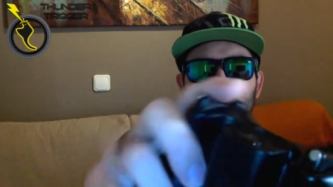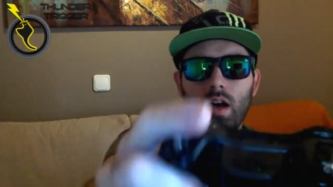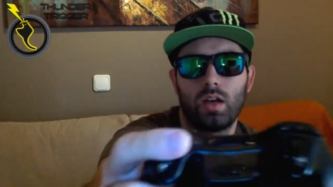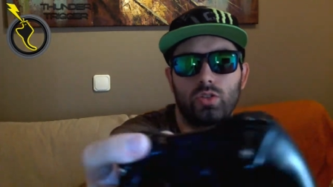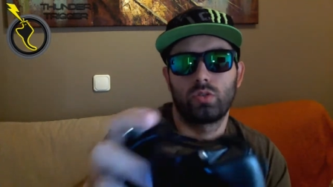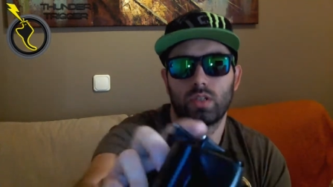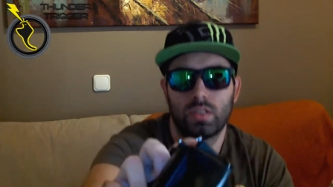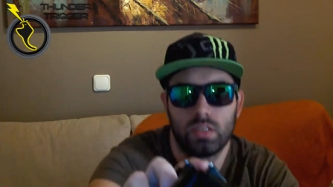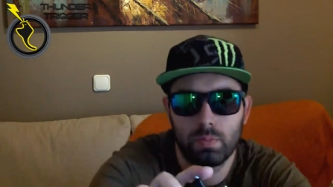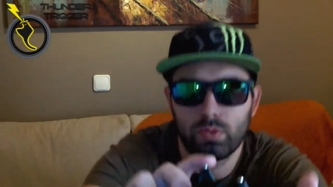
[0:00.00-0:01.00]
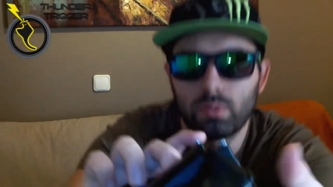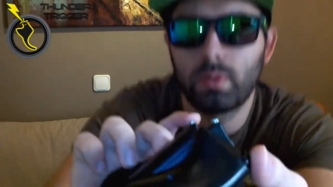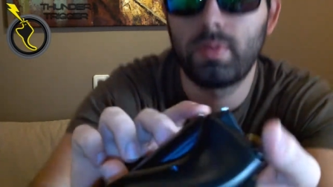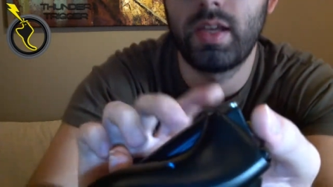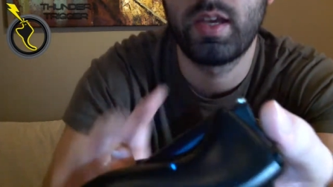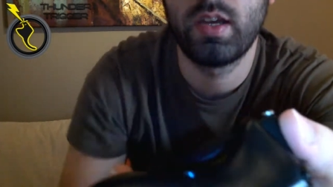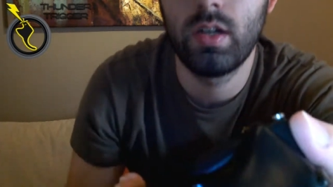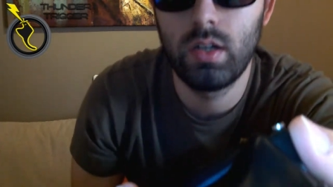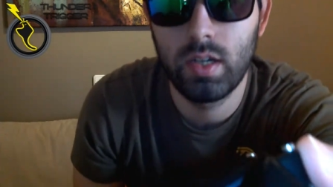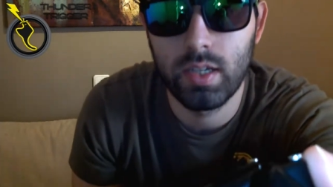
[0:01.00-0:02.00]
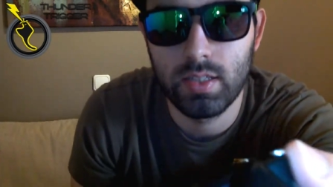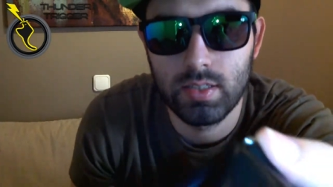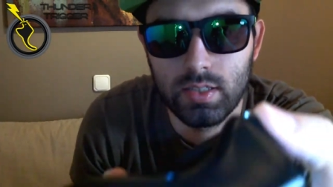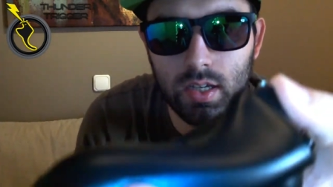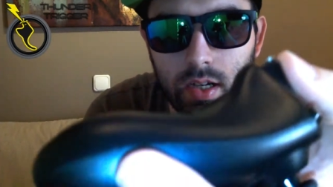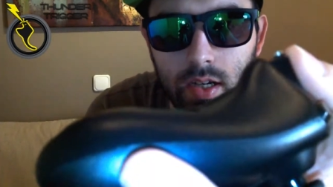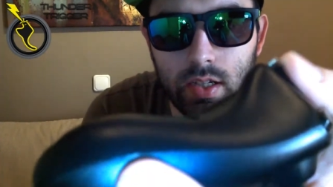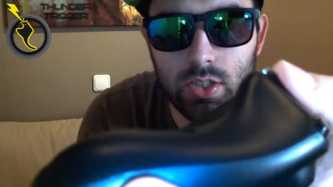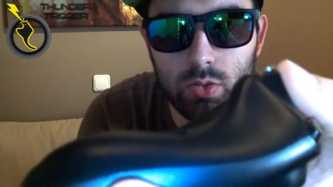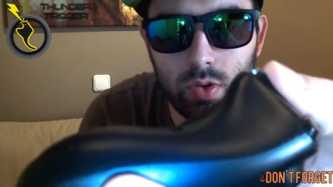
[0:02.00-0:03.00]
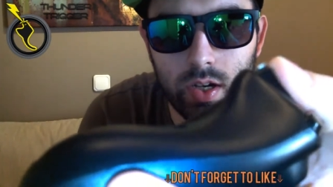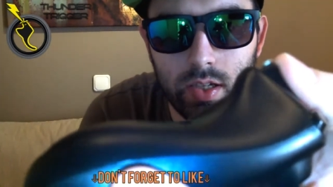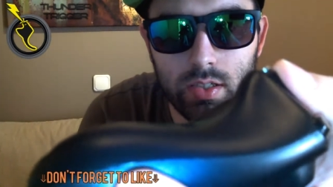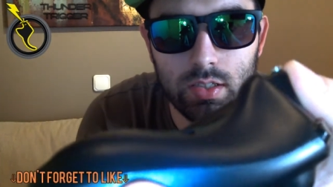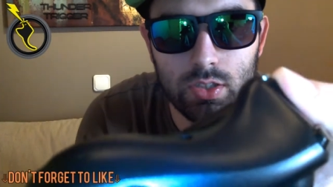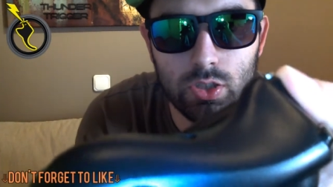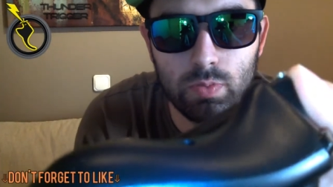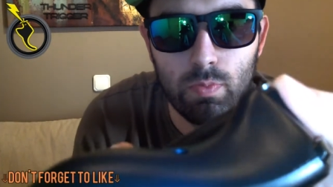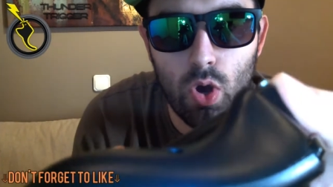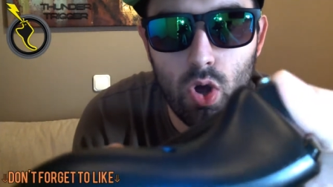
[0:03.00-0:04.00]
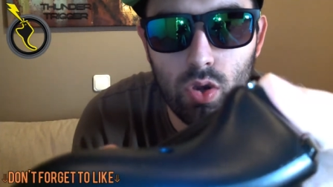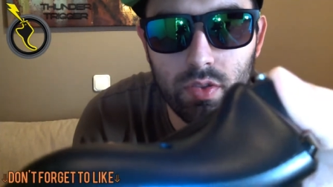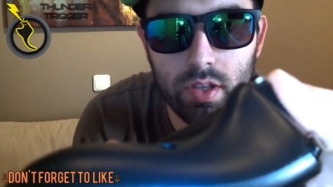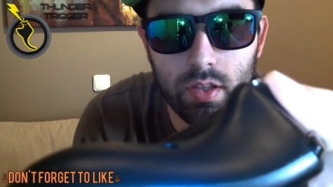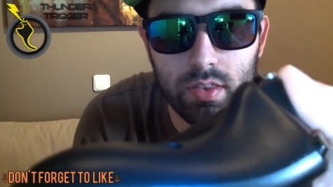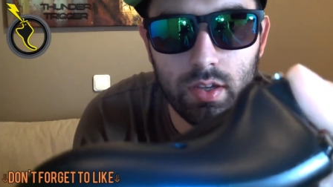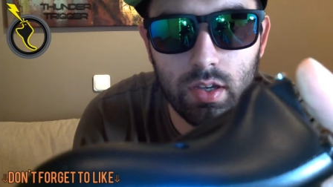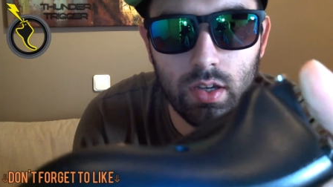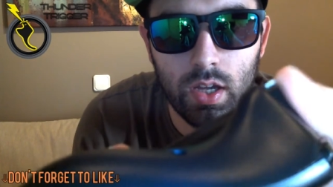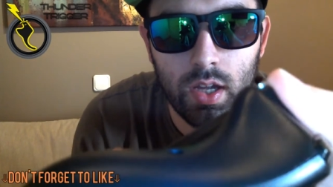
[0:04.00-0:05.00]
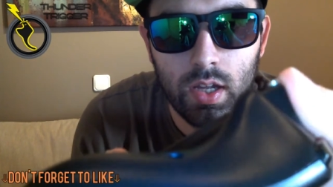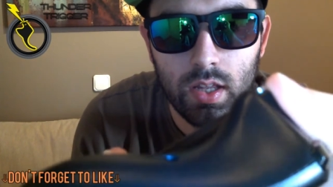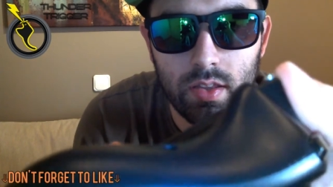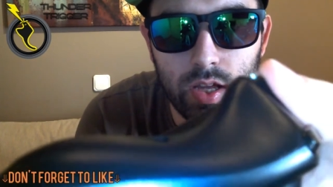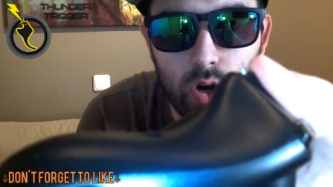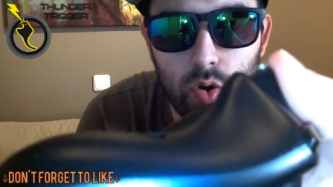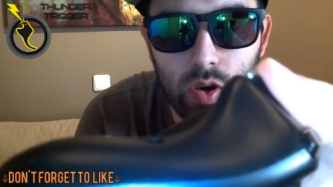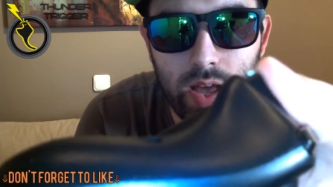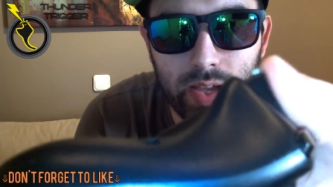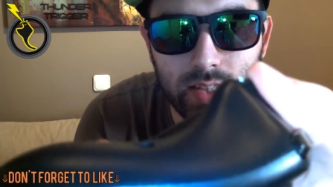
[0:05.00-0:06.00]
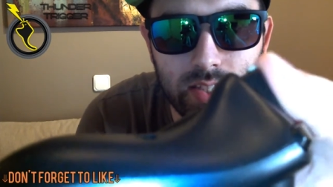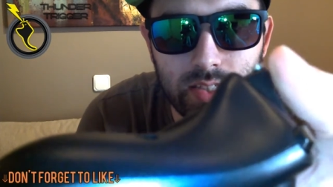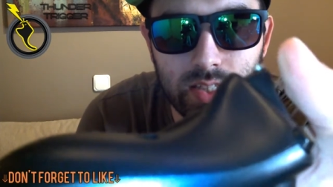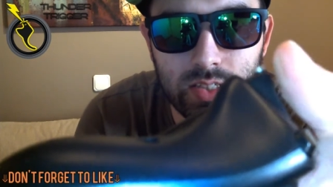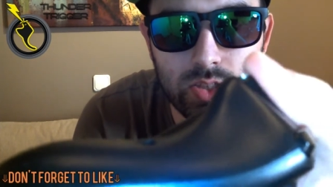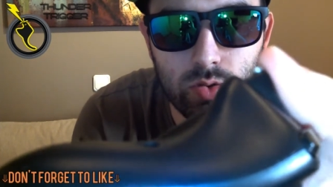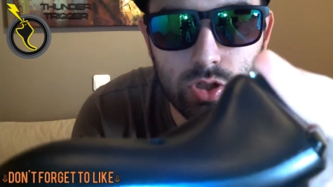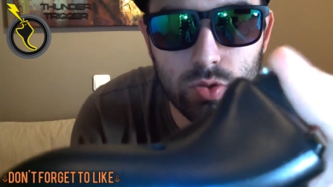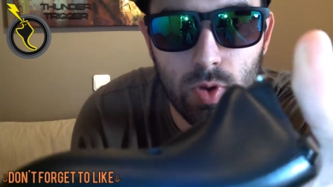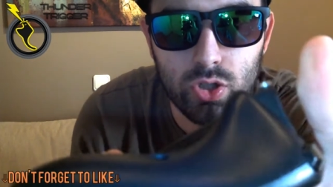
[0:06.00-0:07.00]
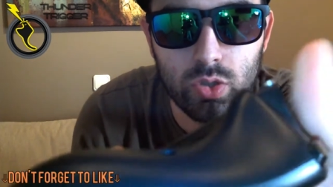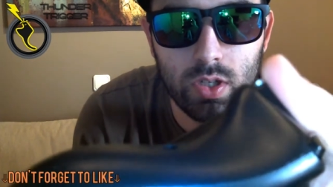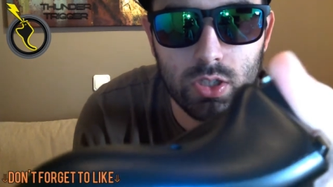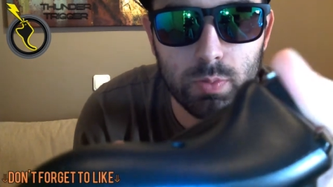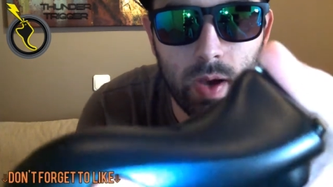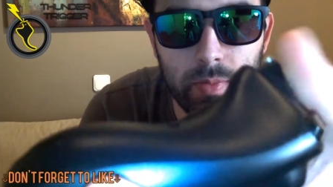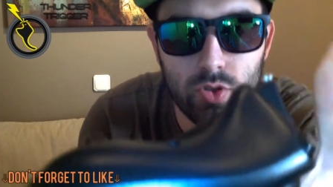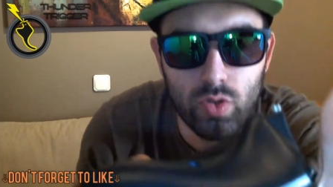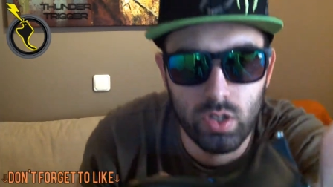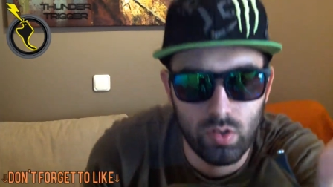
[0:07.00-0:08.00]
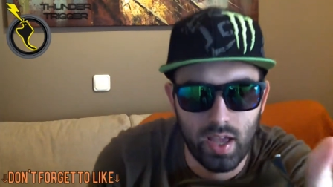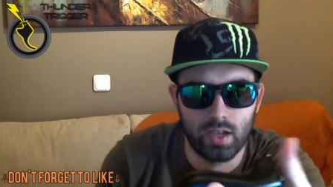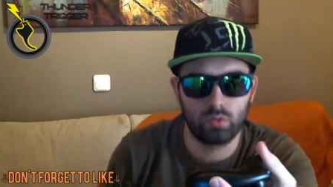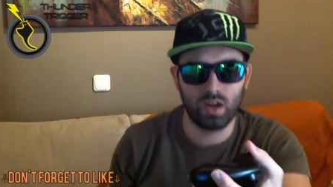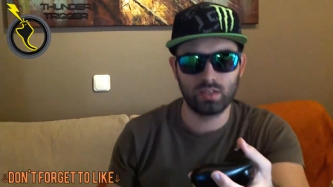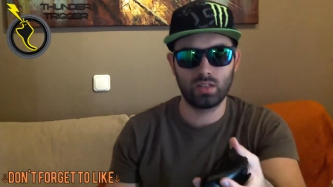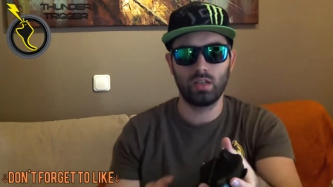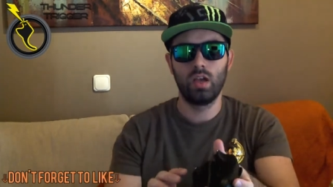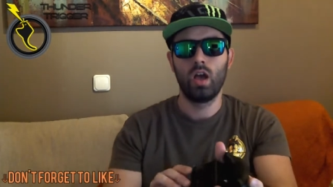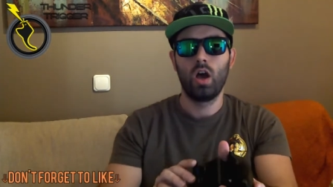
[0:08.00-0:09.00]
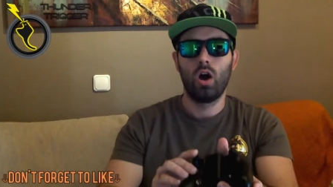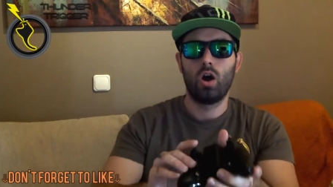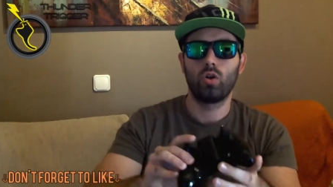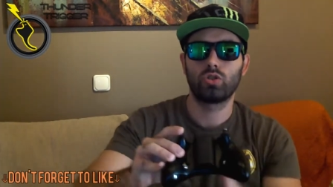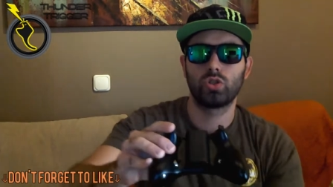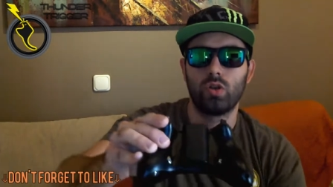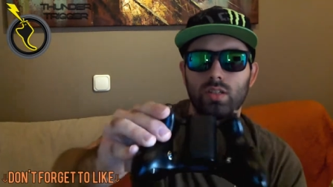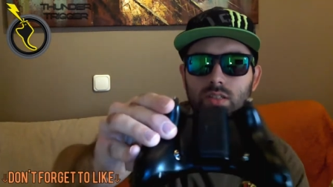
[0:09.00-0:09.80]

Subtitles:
as you can see probably here, it's really small. The whole like distance is really small, so you can spam the trigger like crazy. Also, I